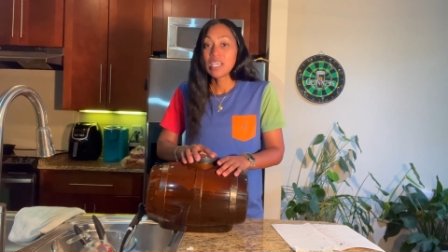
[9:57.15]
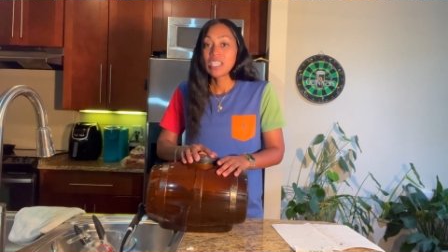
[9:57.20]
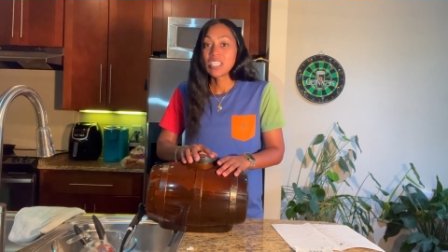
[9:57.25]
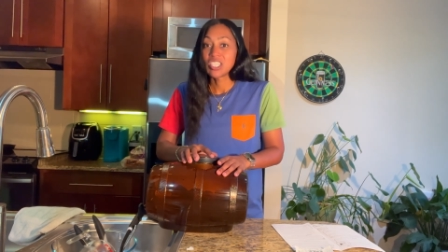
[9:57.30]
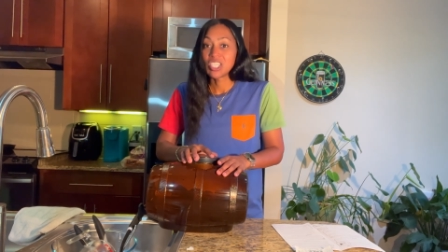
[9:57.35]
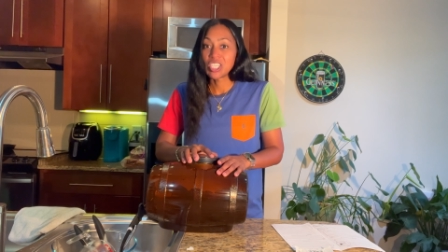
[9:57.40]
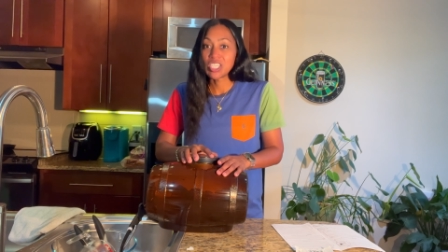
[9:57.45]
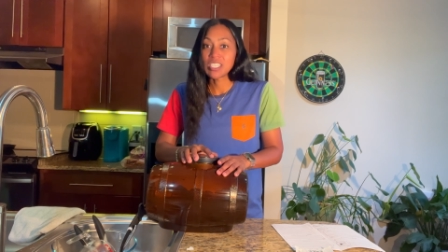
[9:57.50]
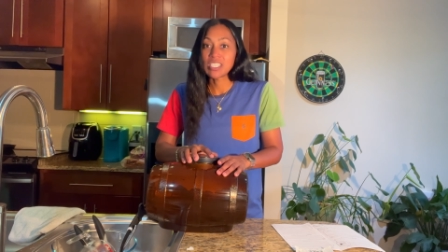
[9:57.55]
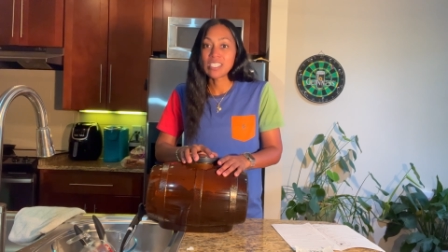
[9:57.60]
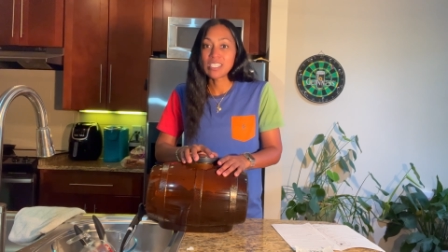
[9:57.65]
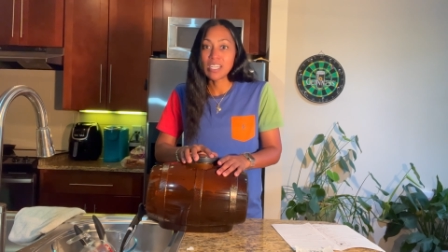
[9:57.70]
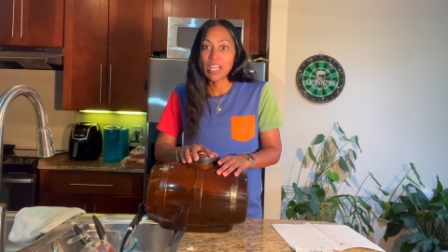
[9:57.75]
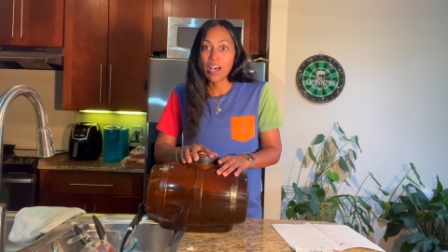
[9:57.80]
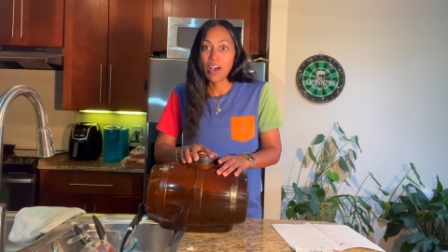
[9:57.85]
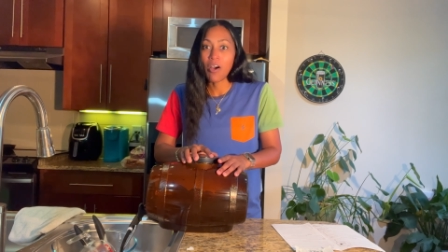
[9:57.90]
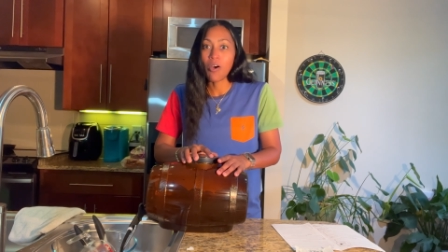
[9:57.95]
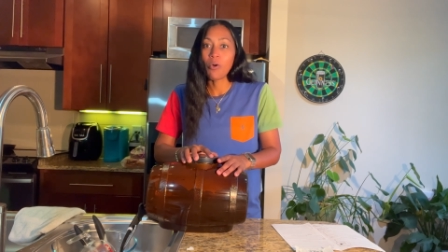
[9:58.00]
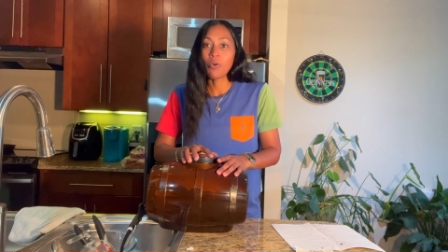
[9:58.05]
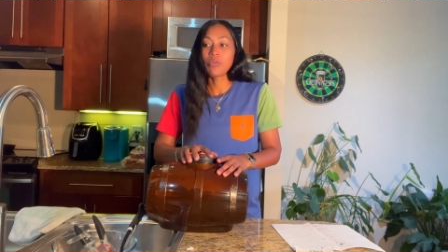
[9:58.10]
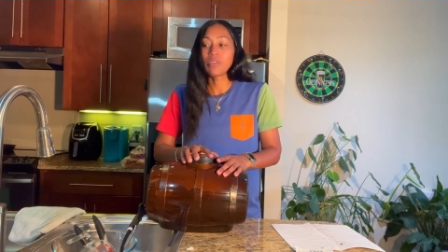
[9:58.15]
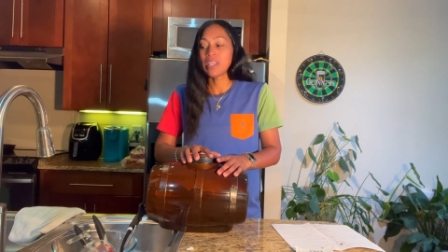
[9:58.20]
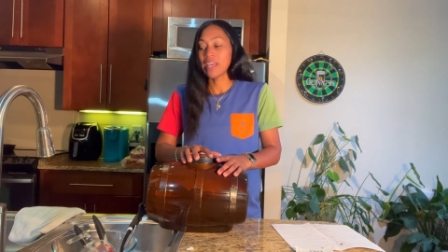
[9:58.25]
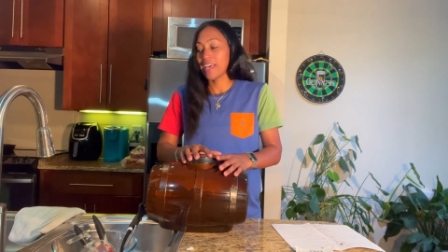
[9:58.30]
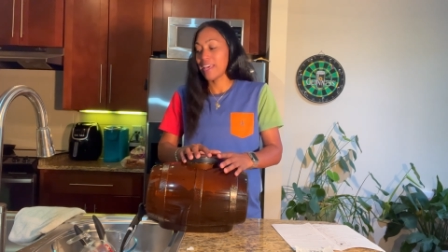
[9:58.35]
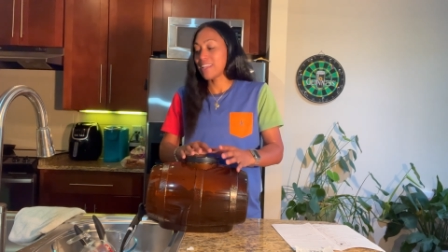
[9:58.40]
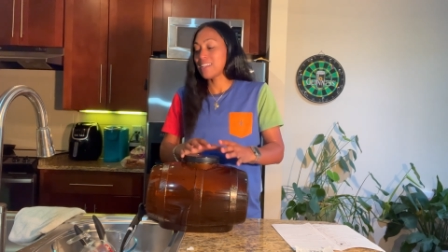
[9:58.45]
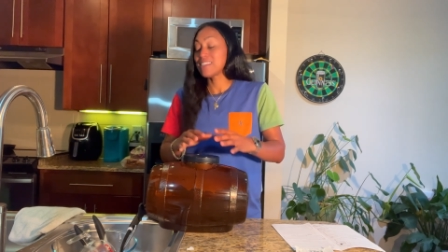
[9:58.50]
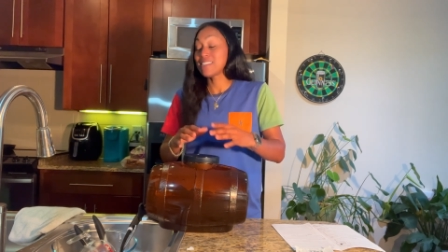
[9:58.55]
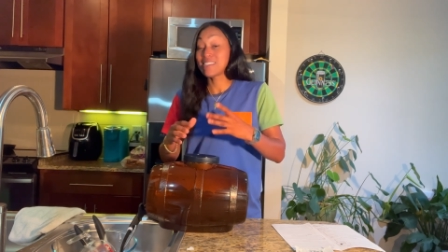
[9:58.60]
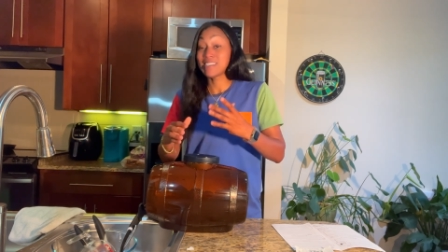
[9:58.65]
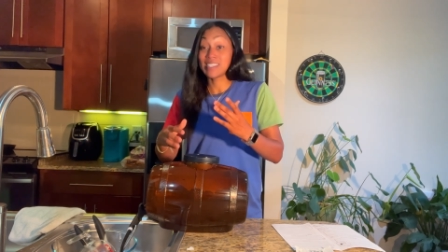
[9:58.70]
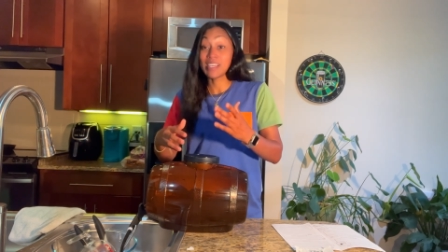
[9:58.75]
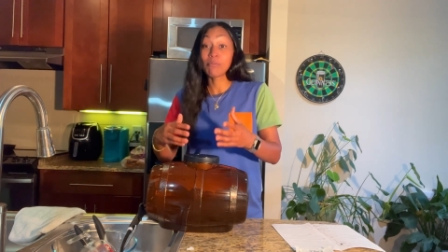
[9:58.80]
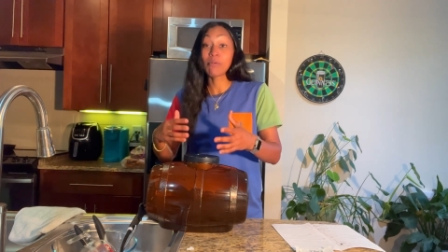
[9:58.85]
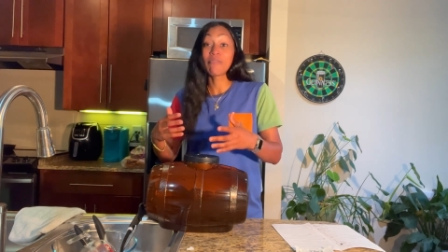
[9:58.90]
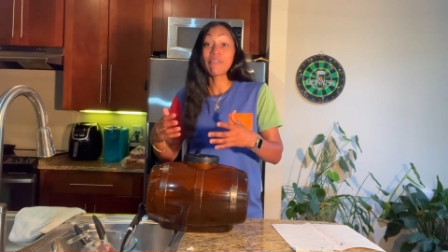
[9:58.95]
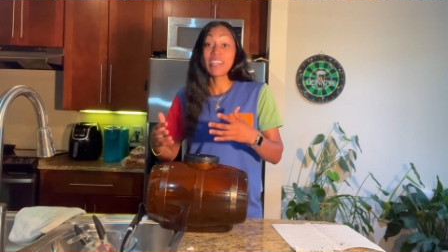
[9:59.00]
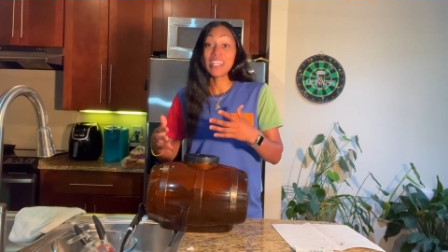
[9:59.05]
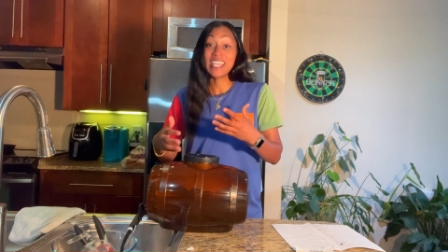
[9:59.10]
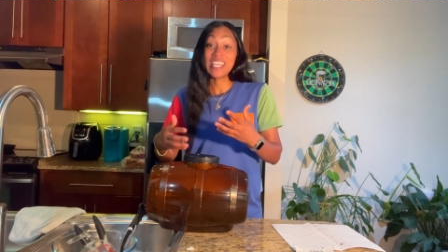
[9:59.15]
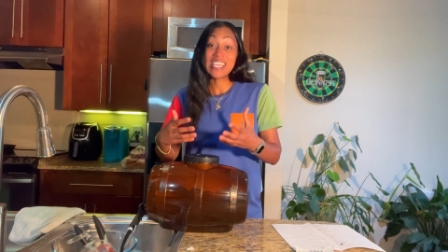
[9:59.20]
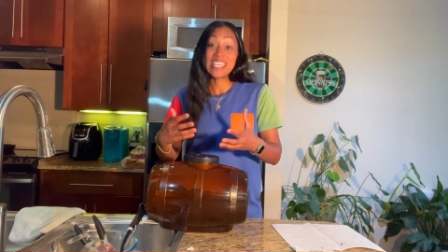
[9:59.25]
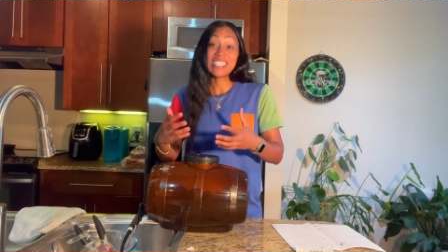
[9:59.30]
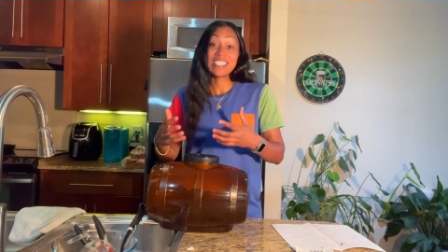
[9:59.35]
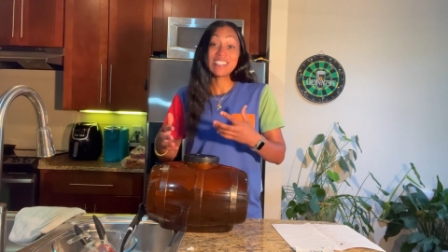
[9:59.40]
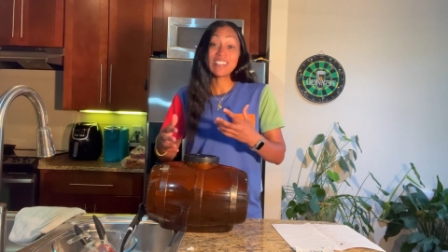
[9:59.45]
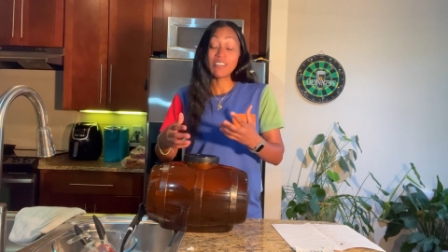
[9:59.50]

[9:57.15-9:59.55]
just know that some of it is